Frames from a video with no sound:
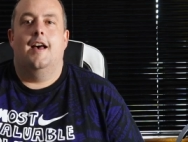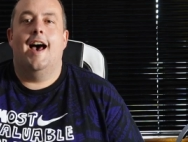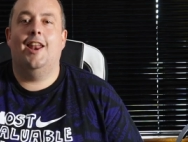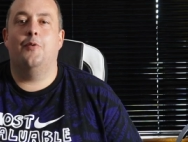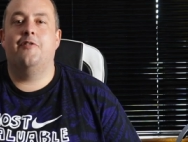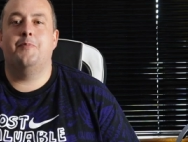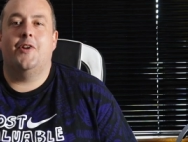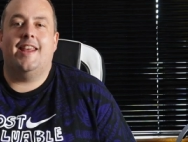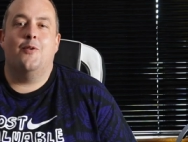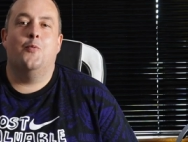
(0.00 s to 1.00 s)
Hello,
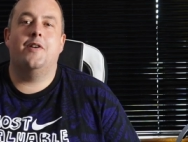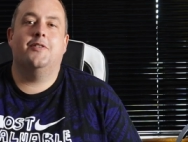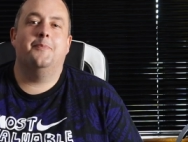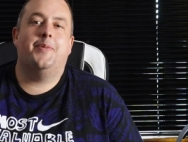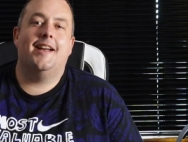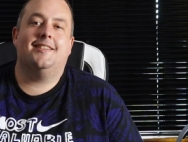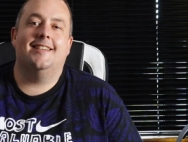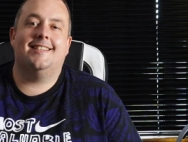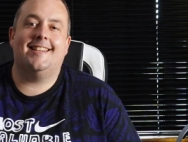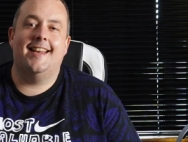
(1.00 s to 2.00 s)
everybody, and welcome back to
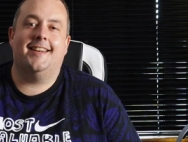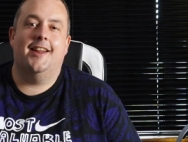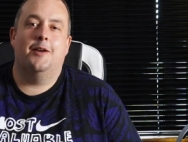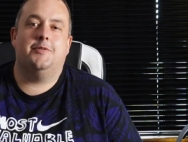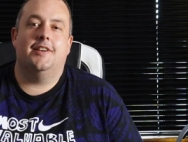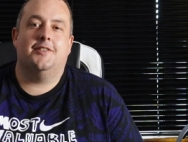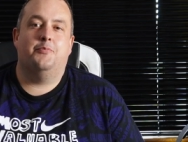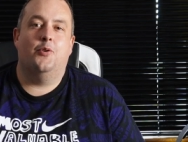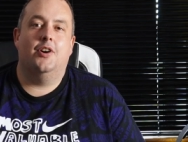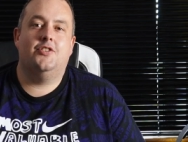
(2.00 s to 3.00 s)
the Slacking Armchair
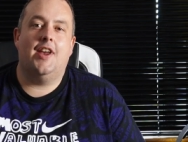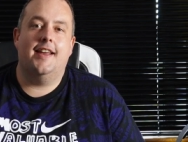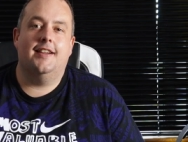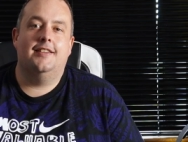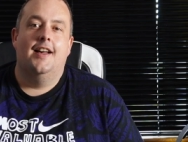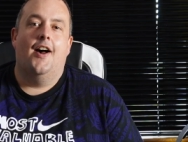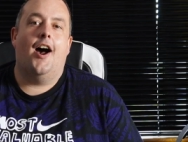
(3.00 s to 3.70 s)
Supporter channel.